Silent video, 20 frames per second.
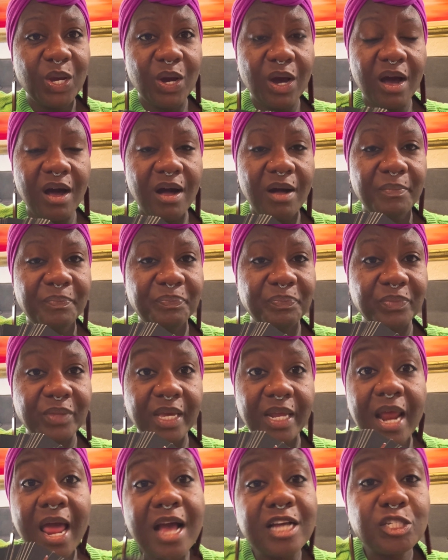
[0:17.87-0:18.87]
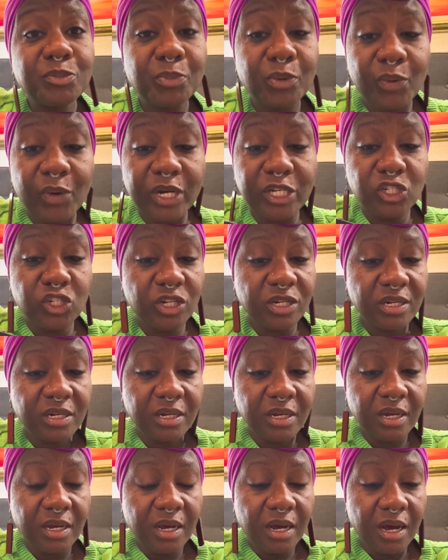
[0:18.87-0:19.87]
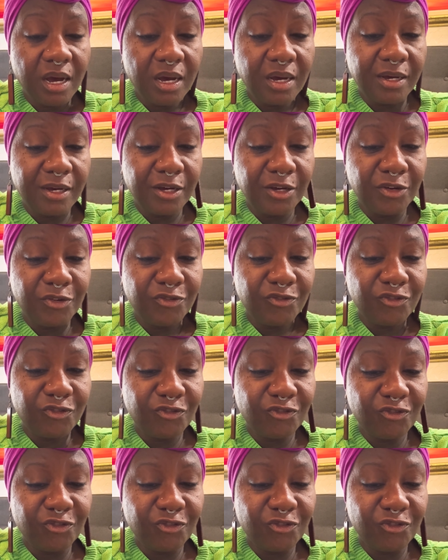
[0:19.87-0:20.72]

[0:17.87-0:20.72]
an exploration of